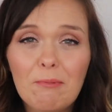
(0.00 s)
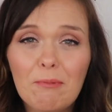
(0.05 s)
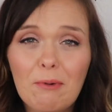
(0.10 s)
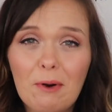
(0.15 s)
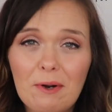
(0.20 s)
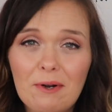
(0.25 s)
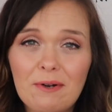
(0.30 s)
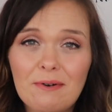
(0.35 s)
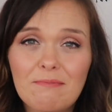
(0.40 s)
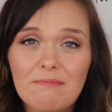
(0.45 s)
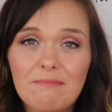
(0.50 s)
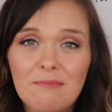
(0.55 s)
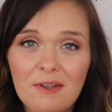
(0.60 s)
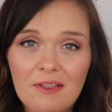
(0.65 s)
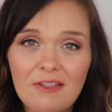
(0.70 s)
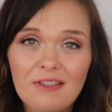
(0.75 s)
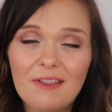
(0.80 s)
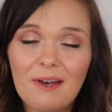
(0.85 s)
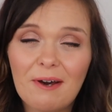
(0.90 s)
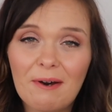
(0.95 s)
1
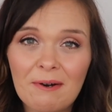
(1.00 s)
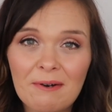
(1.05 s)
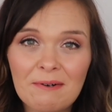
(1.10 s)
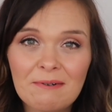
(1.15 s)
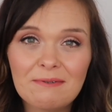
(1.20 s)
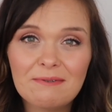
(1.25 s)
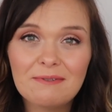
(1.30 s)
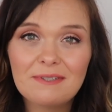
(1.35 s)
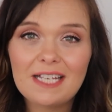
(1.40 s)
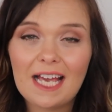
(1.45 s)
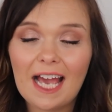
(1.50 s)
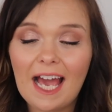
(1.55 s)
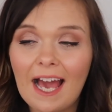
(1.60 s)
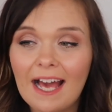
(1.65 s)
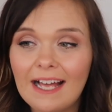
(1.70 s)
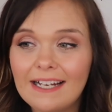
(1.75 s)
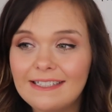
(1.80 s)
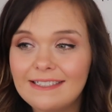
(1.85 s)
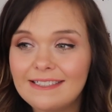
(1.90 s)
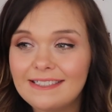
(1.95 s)
month old,
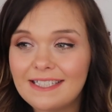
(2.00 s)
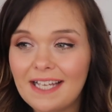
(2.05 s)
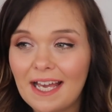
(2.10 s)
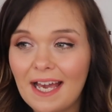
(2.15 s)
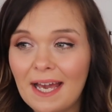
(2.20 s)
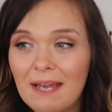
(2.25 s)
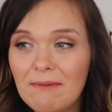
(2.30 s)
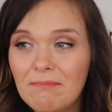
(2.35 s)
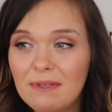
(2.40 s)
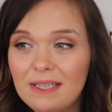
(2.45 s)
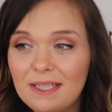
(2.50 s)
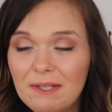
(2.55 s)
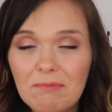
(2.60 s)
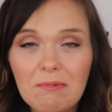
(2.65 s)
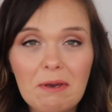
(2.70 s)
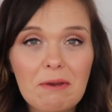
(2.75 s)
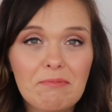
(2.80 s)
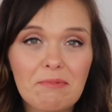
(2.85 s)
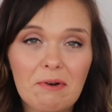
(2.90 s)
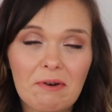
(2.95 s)
and I'm a little
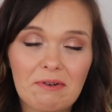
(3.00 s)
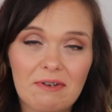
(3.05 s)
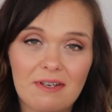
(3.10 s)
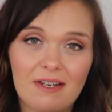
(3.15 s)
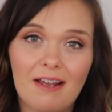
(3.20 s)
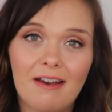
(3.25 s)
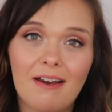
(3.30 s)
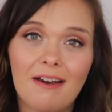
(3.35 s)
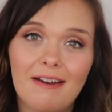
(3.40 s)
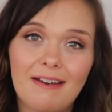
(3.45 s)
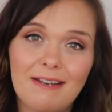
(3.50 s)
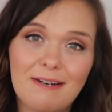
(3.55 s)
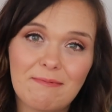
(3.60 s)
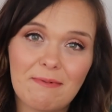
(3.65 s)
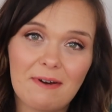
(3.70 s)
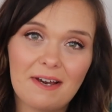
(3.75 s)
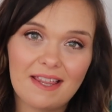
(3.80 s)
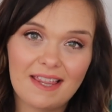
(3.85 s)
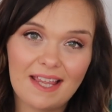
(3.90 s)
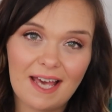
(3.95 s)
bit brokenhearted
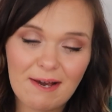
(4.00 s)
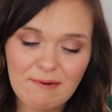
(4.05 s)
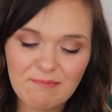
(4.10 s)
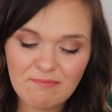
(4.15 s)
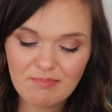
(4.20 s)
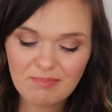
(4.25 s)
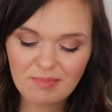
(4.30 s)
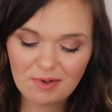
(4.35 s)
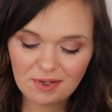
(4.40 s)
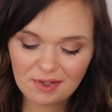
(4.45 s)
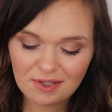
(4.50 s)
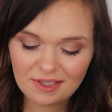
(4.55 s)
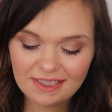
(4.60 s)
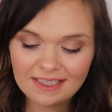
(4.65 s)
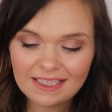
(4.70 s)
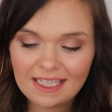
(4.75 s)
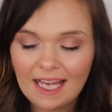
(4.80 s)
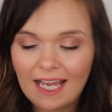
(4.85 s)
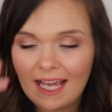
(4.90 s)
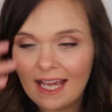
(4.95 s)
about that,
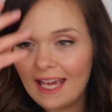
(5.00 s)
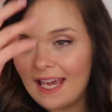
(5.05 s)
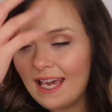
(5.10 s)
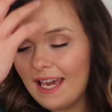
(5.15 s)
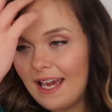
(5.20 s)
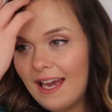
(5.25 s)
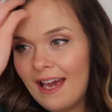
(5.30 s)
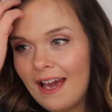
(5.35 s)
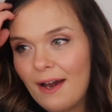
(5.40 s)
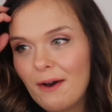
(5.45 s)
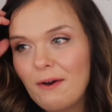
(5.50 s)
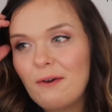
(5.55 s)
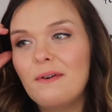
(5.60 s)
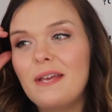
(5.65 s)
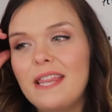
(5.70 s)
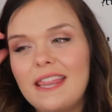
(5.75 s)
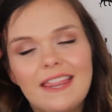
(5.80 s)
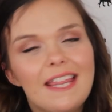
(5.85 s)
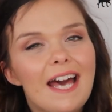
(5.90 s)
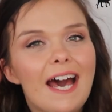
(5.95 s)
but
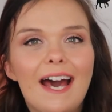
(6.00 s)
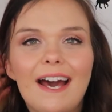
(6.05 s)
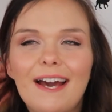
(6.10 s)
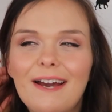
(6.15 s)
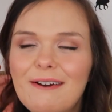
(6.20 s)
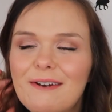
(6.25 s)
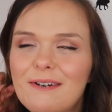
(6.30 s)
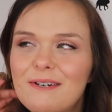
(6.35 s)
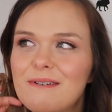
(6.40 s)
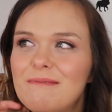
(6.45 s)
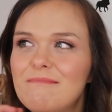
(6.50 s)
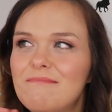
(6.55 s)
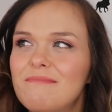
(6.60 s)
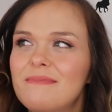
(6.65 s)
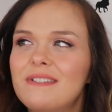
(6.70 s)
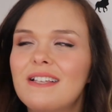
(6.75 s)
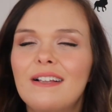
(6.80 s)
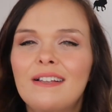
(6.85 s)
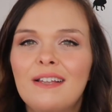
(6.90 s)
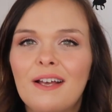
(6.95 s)
with that
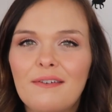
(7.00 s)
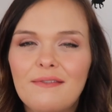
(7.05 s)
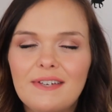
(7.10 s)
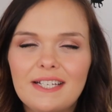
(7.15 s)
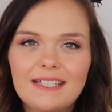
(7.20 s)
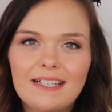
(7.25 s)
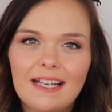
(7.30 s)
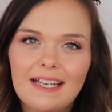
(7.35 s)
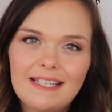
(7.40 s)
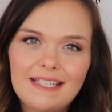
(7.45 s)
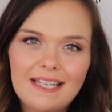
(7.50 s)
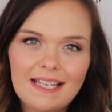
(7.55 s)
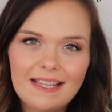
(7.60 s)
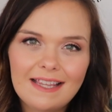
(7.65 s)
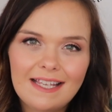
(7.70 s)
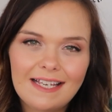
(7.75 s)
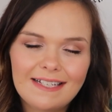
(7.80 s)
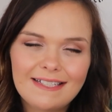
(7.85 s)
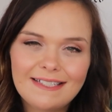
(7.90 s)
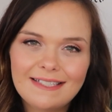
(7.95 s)
comes a lot of
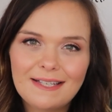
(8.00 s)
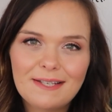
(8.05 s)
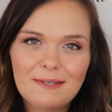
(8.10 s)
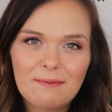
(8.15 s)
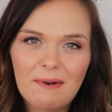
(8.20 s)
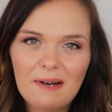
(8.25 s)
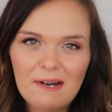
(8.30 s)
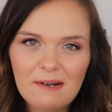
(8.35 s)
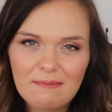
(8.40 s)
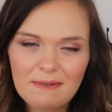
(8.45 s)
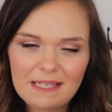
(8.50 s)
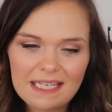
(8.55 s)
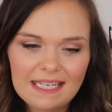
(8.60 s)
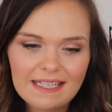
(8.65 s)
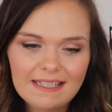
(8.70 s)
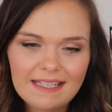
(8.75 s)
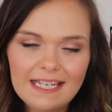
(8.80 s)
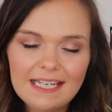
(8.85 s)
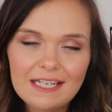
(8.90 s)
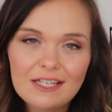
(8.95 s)
exciting things as well,
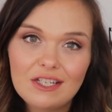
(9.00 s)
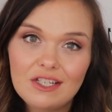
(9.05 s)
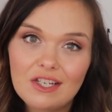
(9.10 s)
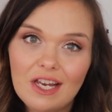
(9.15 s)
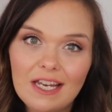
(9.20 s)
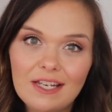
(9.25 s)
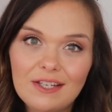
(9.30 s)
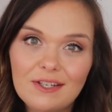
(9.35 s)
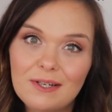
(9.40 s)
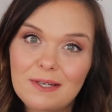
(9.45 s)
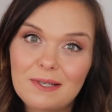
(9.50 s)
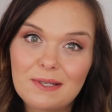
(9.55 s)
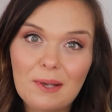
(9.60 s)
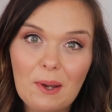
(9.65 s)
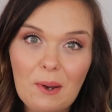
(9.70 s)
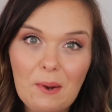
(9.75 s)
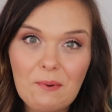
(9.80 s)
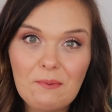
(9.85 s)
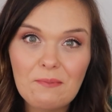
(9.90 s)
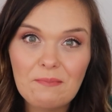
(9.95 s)
because he has changed
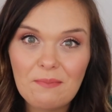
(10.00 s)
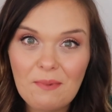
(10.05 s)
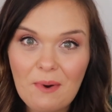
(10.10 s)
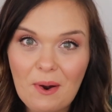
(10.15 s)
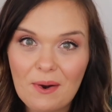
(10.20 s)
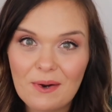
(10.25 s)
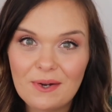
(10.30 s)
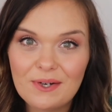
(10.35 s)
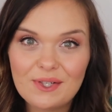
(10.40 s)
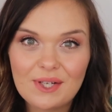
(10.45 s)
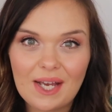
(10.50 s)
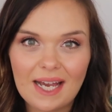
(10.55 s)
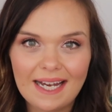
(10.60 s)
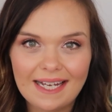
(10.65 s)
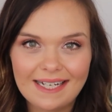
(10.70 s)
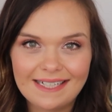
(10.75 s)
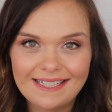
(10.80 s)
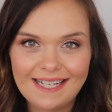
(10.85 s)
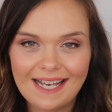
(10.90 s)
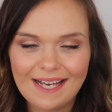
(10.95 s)
so much
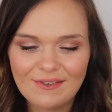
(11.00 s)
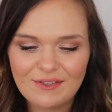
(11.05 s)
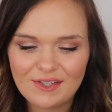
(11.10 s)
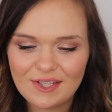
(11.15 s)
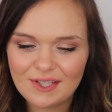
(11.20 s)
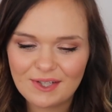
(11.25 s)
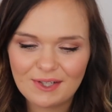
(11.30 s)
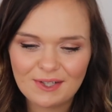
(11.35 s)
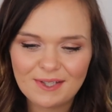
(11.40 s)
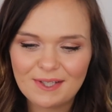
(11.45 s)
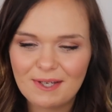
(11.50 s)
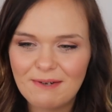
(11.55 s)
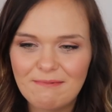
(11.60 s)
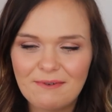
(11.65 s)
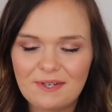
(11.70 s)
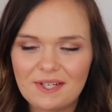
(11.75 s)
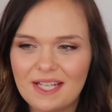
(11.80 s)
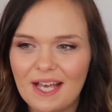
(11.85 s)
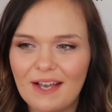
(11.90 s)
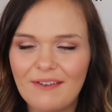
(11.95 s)
and I've just got so
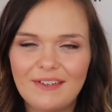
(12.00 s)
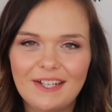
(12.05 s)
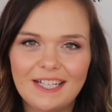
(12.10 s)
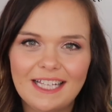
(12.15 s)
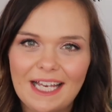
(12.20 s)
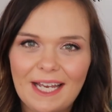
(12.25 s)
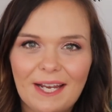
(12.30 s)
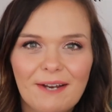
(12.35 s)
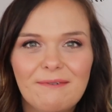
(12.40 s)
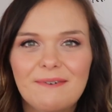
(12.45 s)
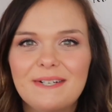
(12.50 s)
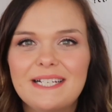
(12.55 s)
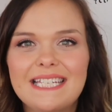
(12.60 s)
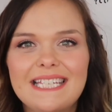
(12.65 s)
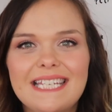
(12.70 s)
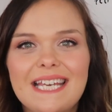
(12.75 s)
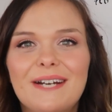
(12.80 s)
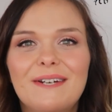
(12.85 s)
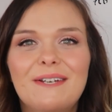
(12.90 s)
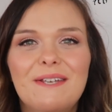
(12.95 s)
much that I feel like I want
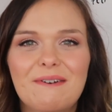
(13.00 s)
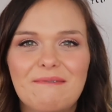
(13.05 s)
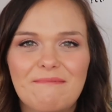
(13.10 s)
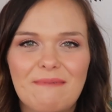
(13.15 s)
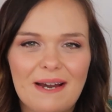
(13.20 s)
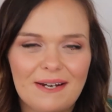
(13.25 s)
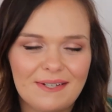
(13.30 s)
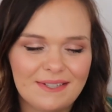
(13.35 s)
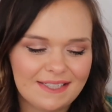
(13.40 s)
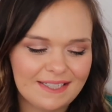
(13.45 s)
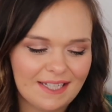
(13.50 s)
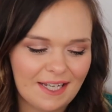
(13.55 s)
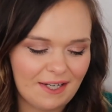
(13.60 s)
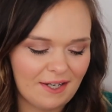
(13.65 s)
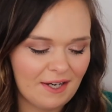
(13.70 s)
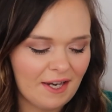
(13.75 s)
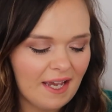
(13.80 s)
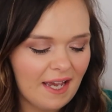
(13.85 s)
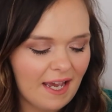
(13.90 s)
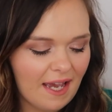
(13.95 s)
to tell you about, so
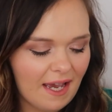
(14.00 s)
I'm